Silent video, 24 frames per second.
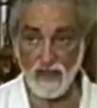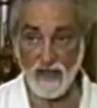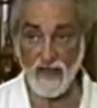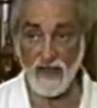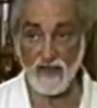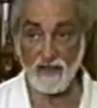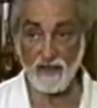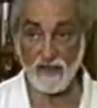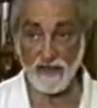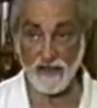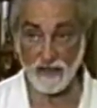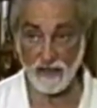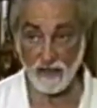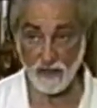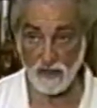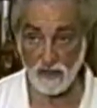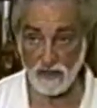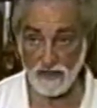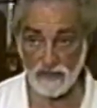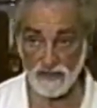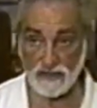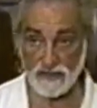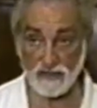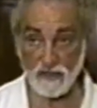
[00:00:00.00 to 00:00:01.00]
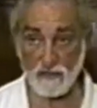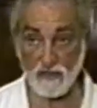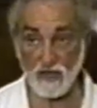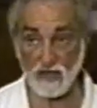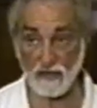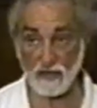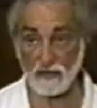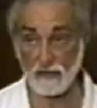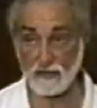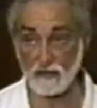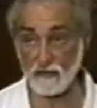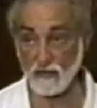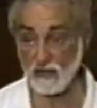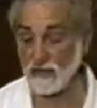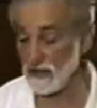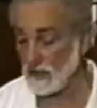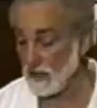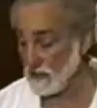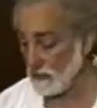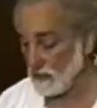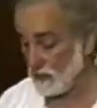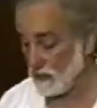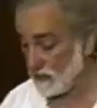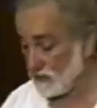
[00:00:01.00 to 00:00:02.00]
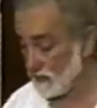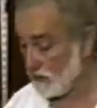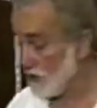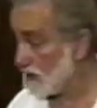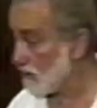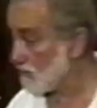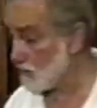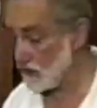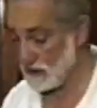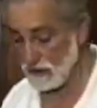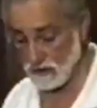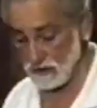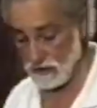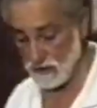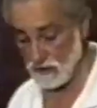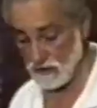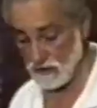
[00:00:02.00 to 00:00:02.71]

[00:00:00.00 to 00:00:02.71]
Eighth letter is the monk. What did I put it the wrong one?